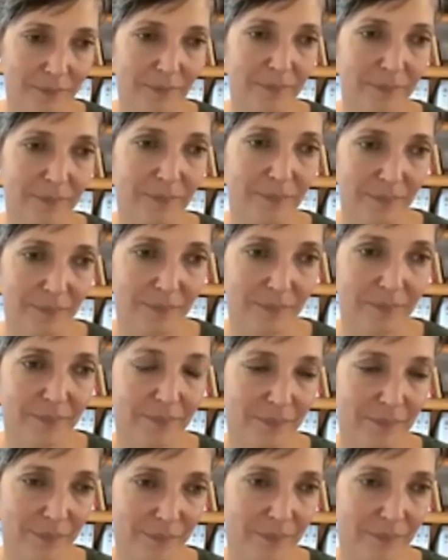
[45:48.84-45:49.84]

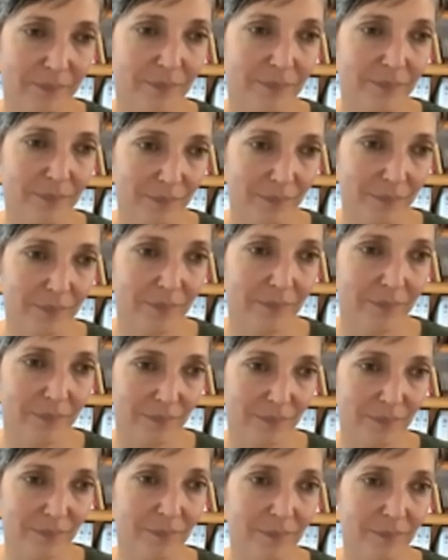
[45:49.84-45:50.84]

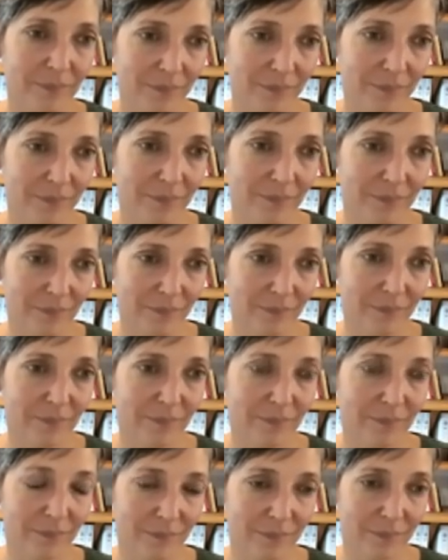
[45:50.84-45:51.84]

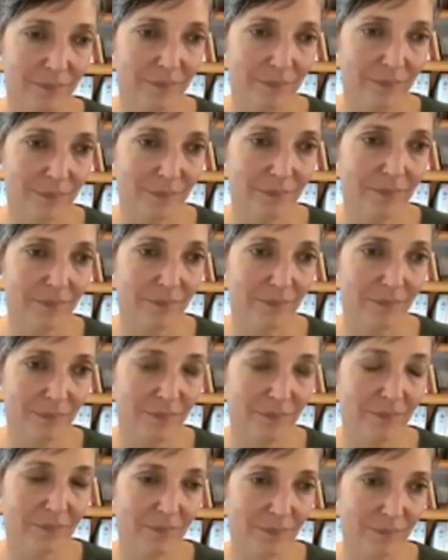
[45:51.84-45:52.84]

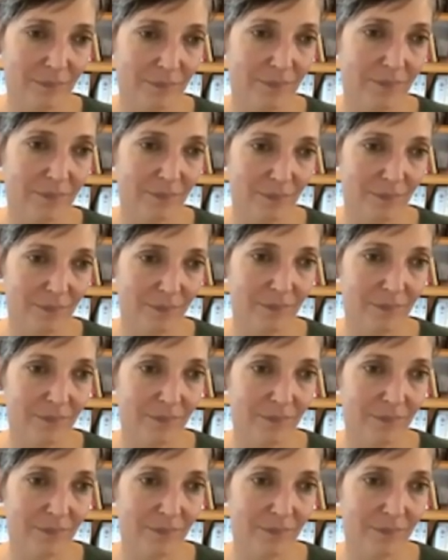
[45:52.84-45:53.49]
(silent)